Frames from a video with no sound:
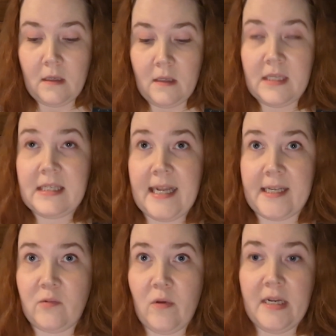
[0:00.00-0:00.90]
This
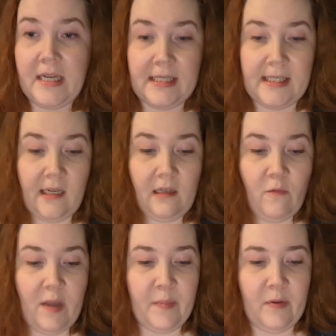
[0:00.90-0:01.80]
next one is still a
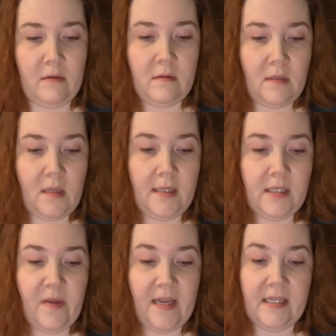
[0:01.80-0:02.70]
WIP. It's
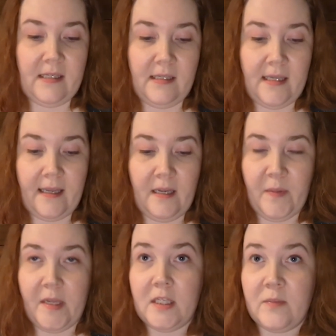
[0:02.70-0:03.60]
my second
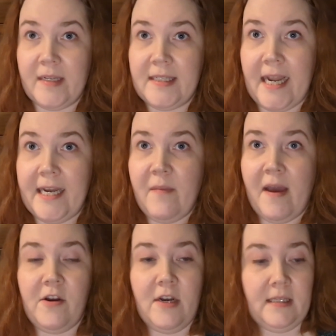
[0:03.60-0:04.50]
piece by Tiny
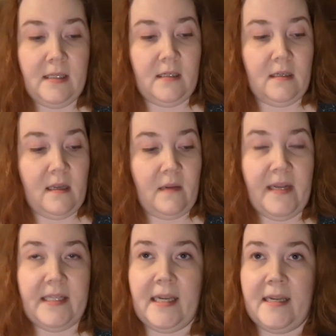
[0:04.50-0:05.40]
Modernist, and my
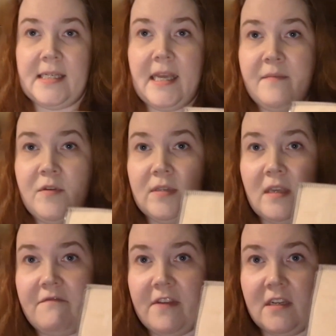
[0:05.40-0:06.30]
second time
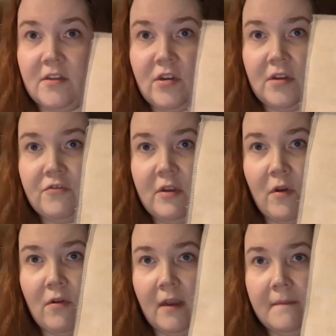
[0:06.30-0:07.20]
using Vintage Country
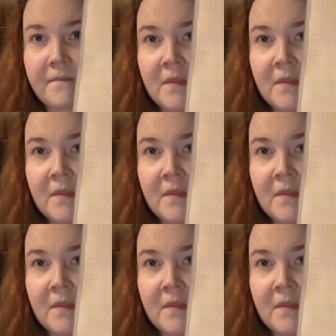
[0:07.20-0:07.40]
Mocha.